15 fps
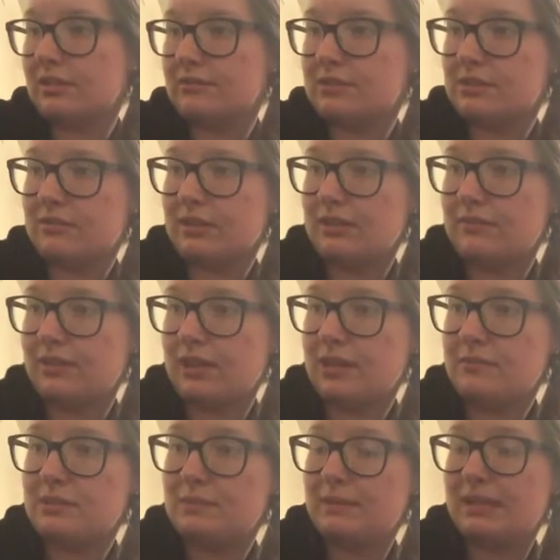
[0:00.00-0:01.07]
of Serene
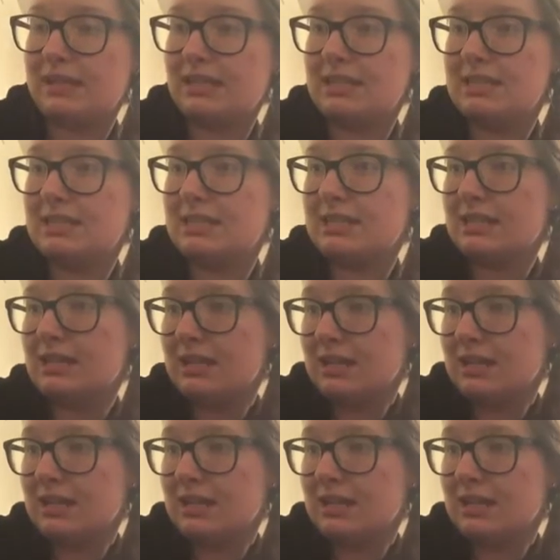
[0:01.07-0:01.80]
Vibes because